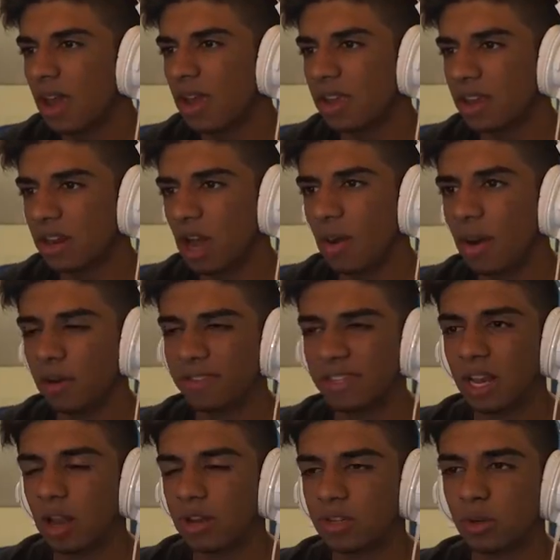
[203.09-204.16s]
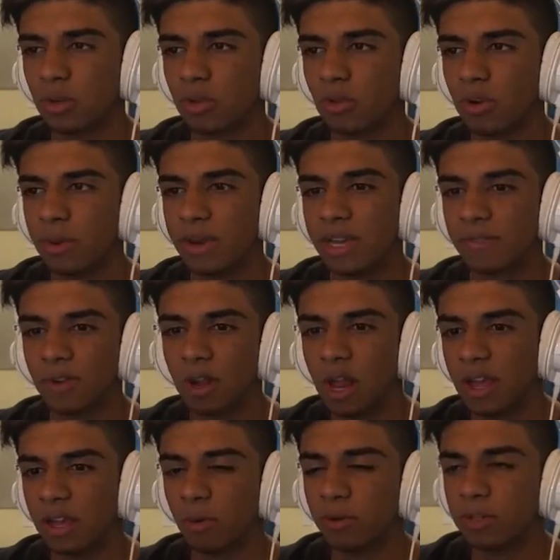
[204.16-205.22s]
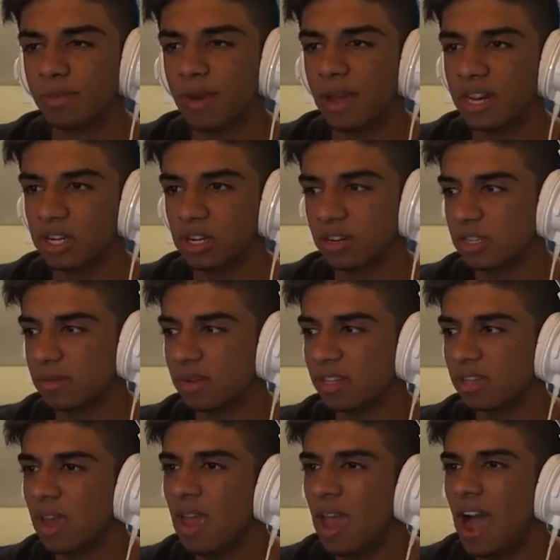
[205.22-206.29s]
you know, and obviously like 2-3 weeks for like Ultimate Edition customers,